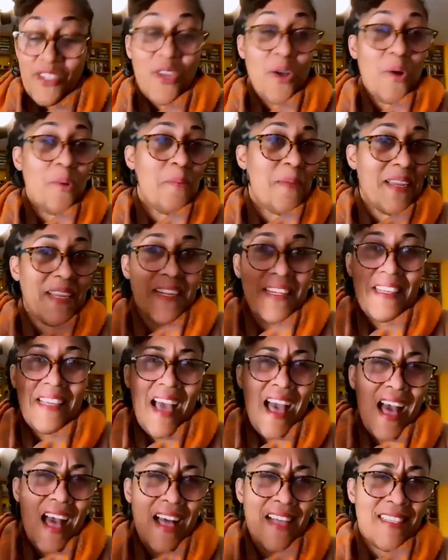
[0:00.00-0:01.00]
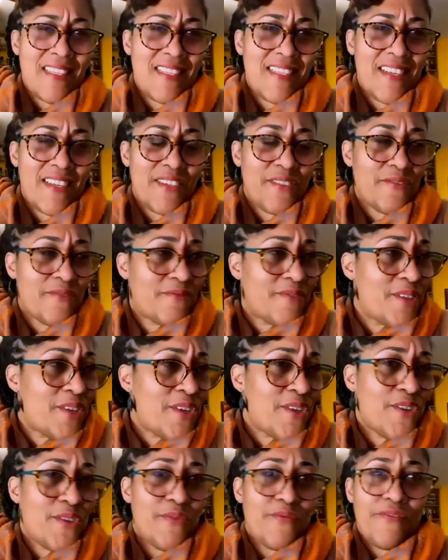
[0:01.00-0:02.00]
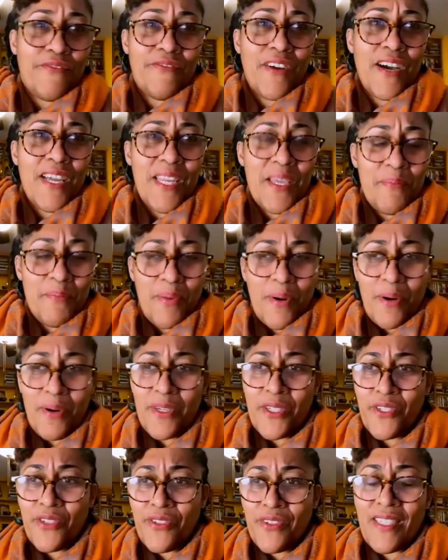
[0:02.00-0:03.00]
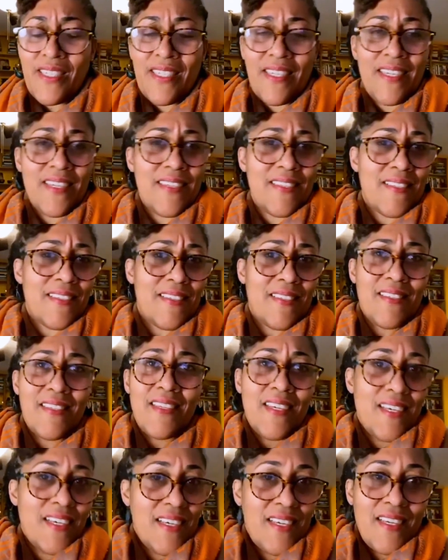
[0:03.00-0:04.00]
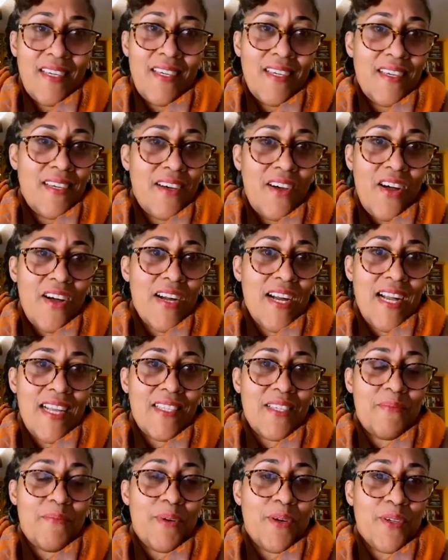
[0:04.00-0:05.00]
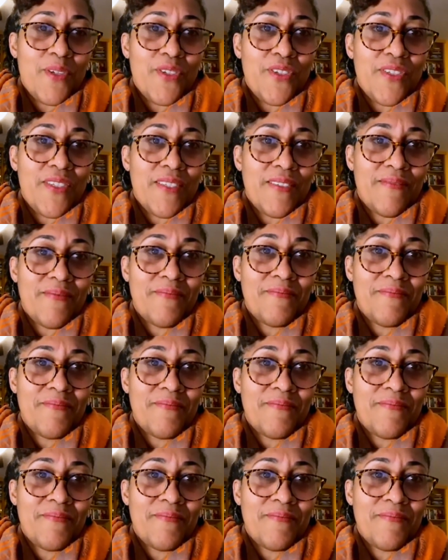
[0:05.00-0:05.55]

so many. Yes, there's funny poetry. There's all kinds of poetry.